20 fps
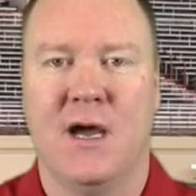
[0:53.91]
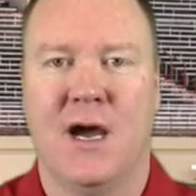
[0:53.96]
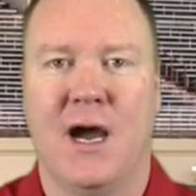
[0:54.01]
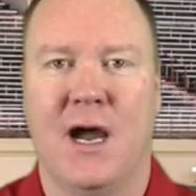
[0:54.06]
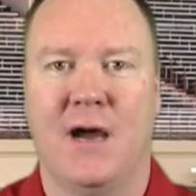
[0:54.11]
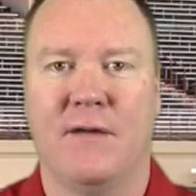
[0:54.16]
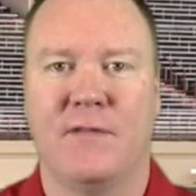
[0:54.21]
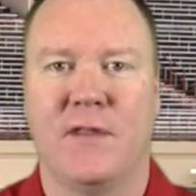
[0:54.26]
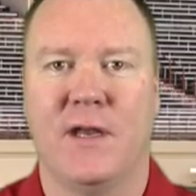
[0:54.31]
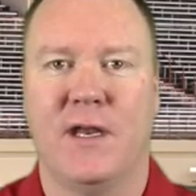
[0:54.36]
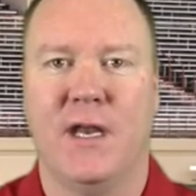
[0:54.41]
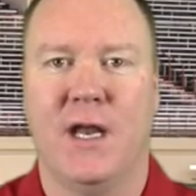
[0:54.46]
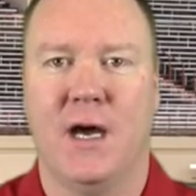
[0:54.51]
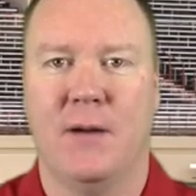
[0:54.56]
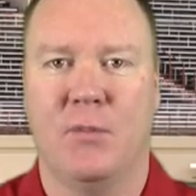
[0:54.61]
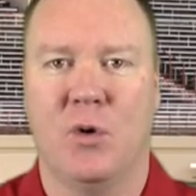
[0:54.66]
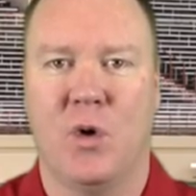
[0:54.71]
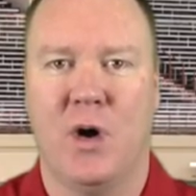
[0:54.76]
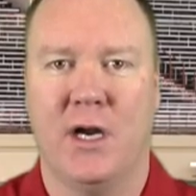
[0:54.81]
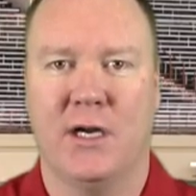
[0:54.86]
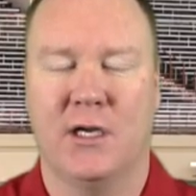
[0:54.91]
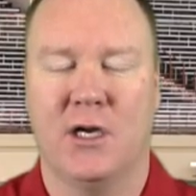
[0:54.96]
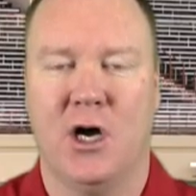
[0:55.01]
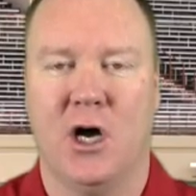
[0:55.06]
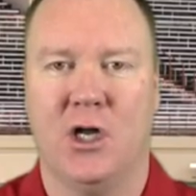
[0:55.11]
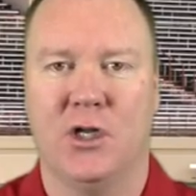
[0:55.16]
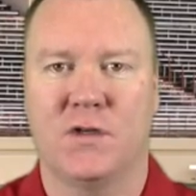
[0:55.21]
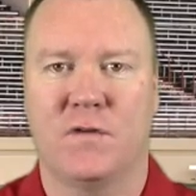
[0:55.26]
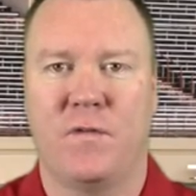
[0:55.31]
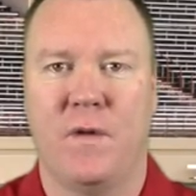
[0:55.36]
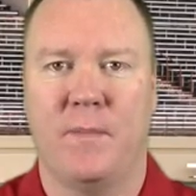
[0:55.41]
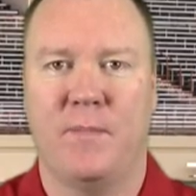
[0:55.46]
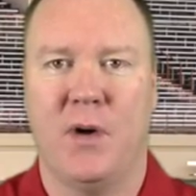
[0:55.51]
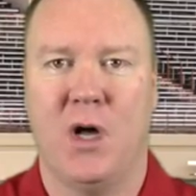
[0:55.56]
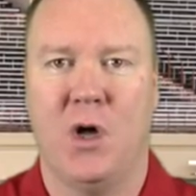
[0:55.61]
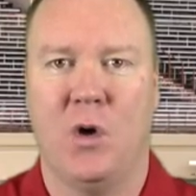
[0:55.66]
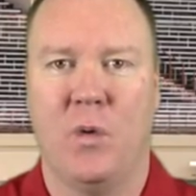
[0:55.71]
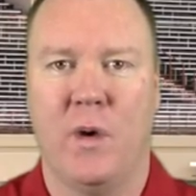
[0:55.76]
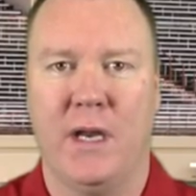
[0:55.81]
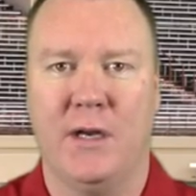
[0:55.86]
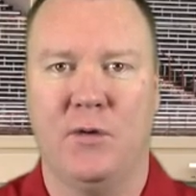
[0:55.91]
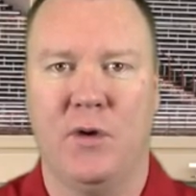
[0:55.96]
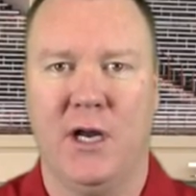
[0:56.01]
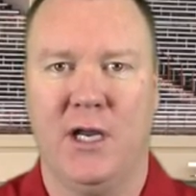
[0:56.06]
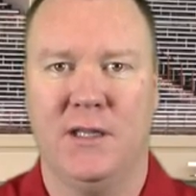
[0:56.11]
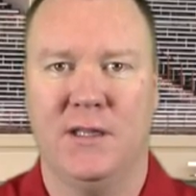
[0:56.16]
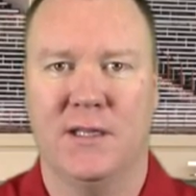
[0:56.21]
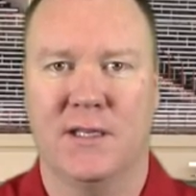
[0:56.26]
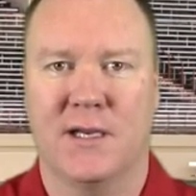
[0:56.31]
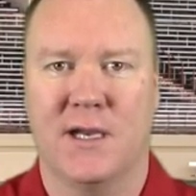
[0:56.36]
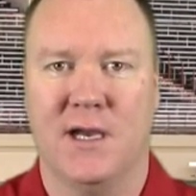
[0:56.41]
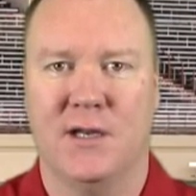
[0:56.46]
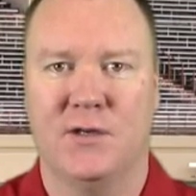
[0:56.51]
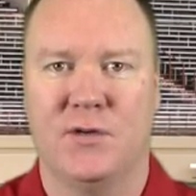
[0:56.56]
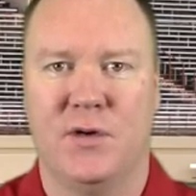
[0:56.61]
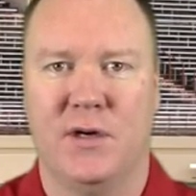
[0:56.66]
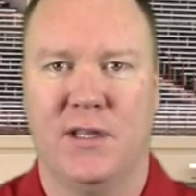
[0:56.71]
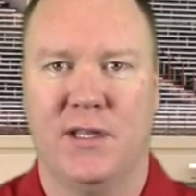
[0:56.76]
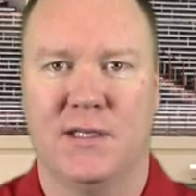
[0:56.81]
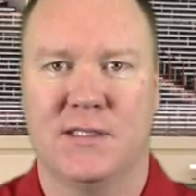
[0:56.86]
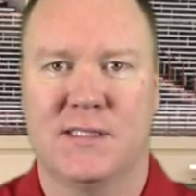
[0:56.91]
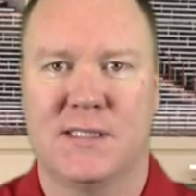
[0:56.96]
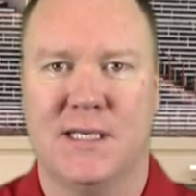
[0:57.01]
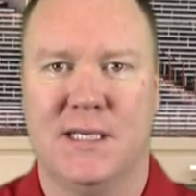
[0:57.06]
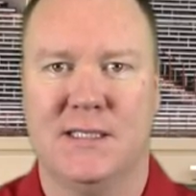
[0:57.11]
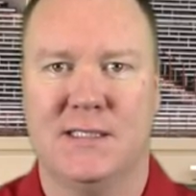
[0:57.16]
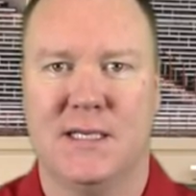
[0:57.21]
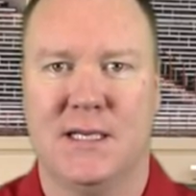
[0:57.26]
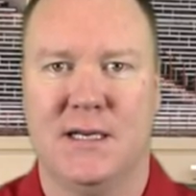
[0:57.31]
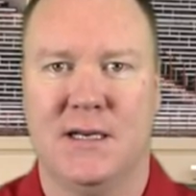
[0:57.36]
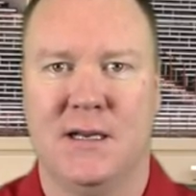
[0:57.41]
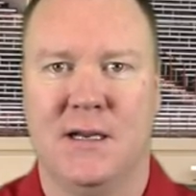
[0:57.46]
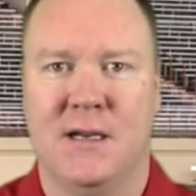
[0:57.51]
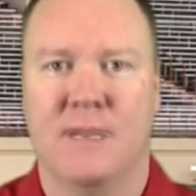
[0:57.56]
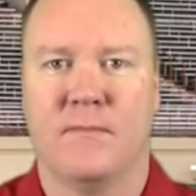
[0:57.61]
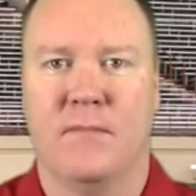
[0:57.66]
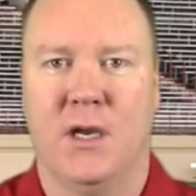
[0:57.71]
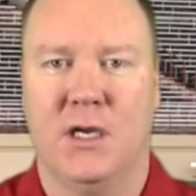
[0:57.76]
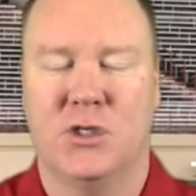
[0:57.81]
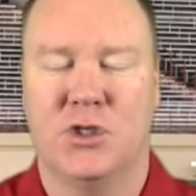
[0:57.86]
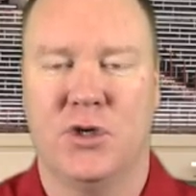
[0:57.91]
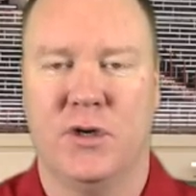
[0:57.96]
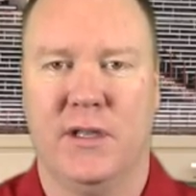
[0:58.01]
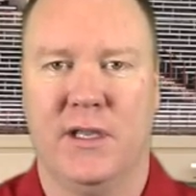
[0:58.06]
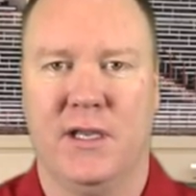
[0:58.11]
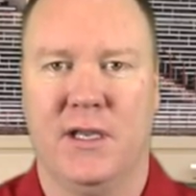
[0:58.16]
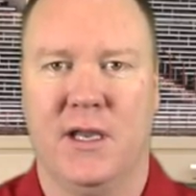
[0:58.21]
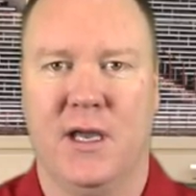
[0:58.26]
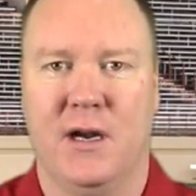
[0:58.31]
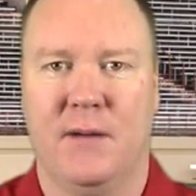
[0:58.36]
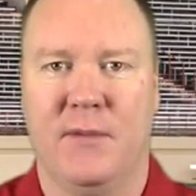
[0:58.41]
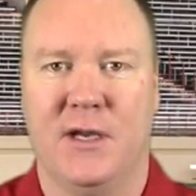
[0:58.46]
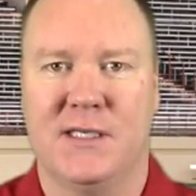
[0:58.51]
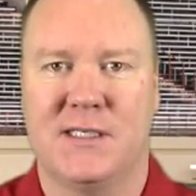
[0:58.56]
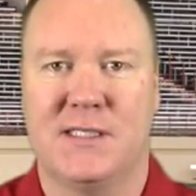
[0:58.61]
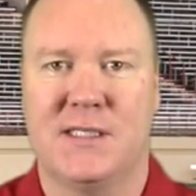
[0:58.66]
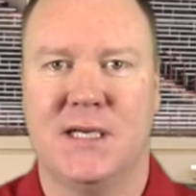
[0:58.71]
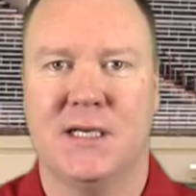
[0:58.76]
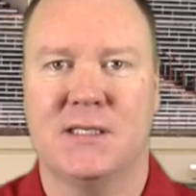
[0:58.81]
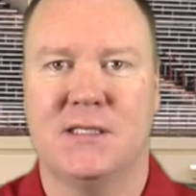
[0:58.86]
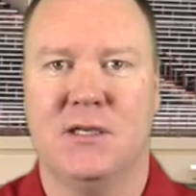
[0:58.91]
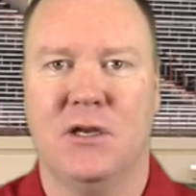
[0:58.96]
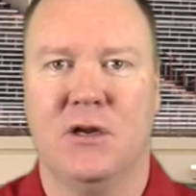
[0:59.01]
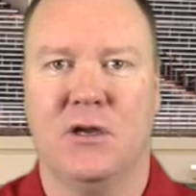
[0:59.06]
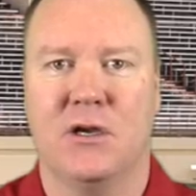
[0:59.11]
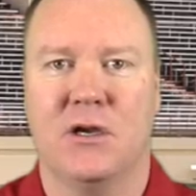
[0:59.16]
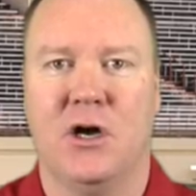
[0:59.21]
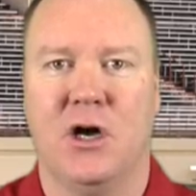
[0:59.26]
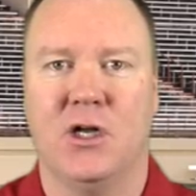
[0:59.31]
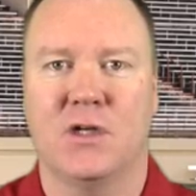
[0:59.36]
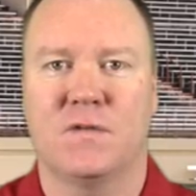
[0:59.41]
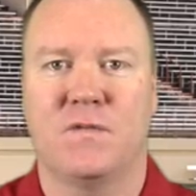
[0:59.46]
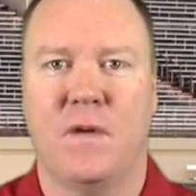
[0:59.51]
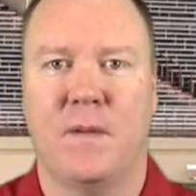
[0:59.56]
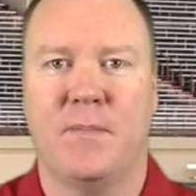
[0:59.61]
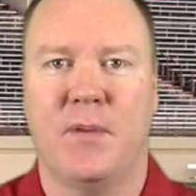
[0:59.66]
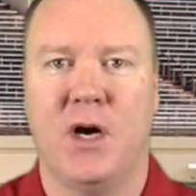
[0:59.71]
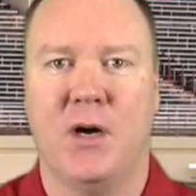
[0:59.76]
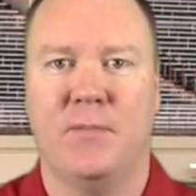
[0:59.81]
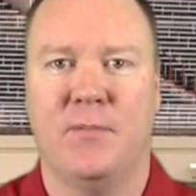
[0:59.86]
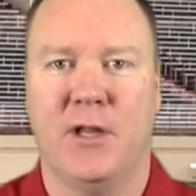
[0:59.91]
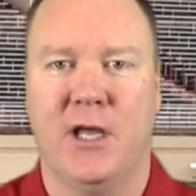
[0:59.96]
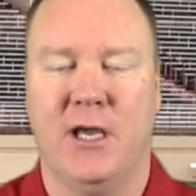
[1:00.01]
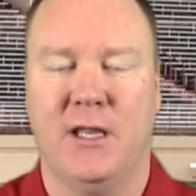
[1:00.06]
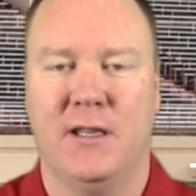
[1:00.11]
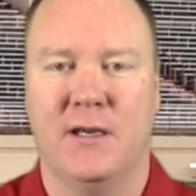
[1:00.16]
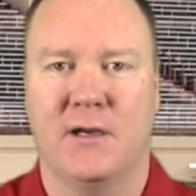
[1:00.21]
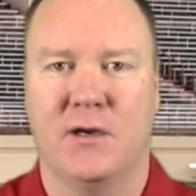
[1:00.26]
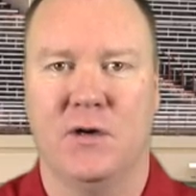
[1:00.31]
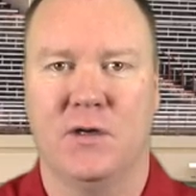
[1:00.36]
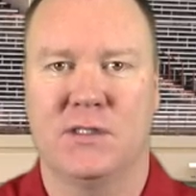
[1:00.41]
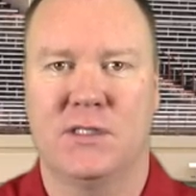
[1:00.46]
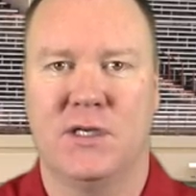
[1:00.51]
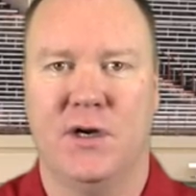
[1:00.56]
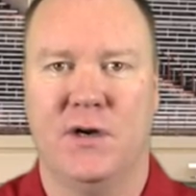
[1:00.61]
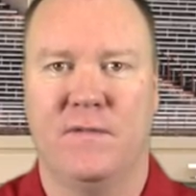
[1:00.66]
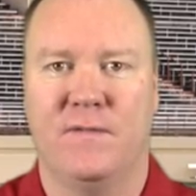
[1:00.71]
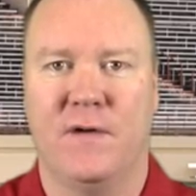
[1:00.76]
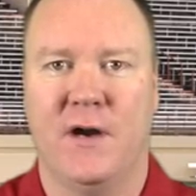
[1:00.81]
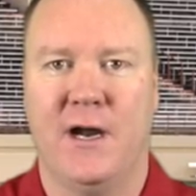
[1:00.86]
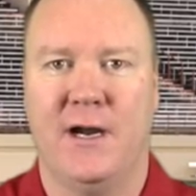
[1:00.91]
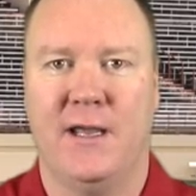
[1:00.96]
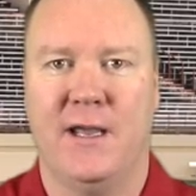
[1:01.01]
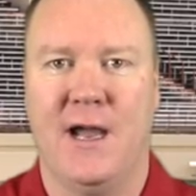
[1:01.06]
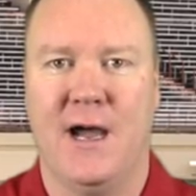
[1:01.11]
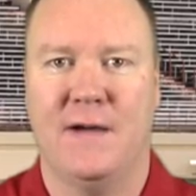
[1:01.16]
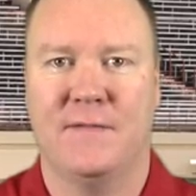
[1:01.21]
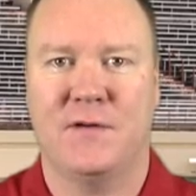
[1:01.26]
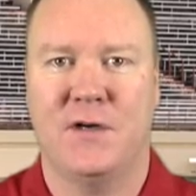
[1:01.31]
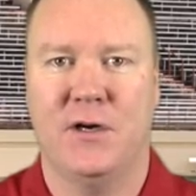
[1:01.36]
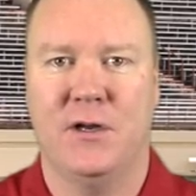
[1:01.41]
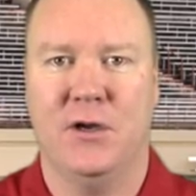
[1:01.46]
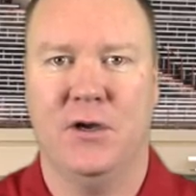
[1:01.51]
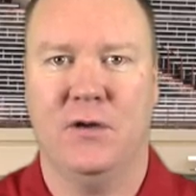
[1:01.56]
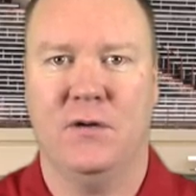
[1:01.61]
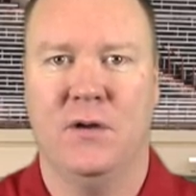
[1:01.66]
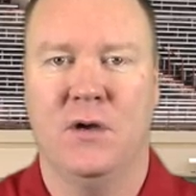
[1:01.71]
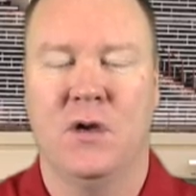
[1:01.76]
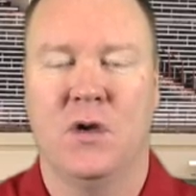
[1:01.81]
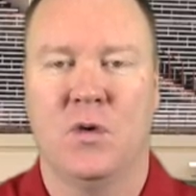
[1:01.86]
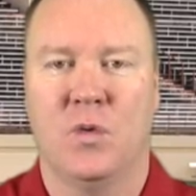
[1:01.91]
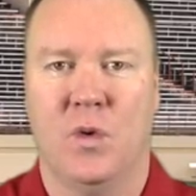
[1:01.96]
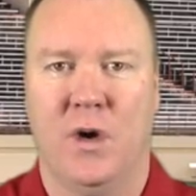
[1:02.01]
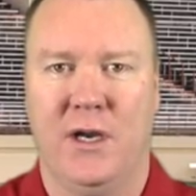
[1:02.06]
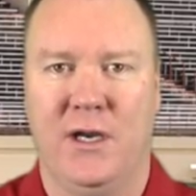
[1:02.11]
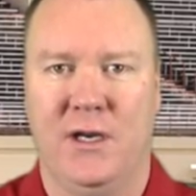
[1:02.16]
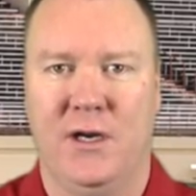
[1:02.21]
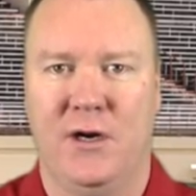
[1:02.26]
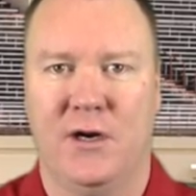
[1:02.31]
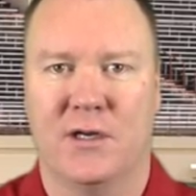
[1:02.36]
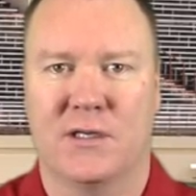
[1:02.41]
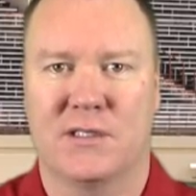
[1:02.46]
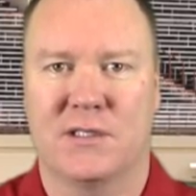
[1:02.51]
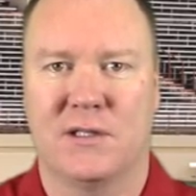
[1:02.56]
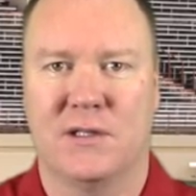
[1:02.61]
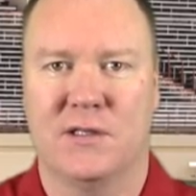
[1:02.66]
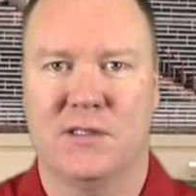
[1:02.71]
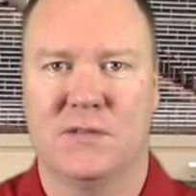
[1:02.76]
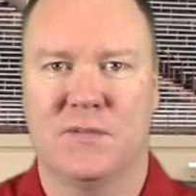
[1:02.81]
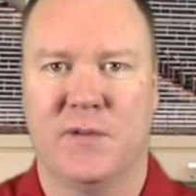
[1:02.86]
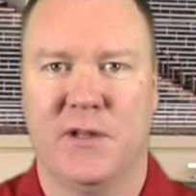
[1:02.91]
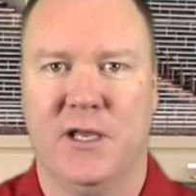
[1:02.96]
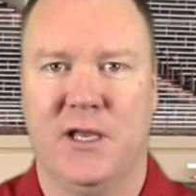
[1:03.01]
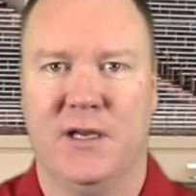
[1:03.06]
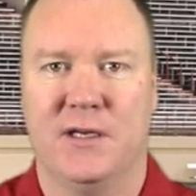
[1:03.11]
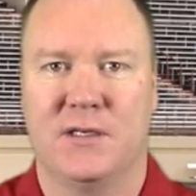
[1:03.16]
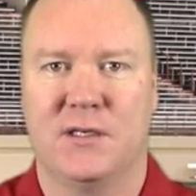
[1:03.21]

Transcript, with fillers: I have the number one college football win rate in the country this season. Make sure that you get on my six unit college football play that goes here Friday afternoon, right here exclusively at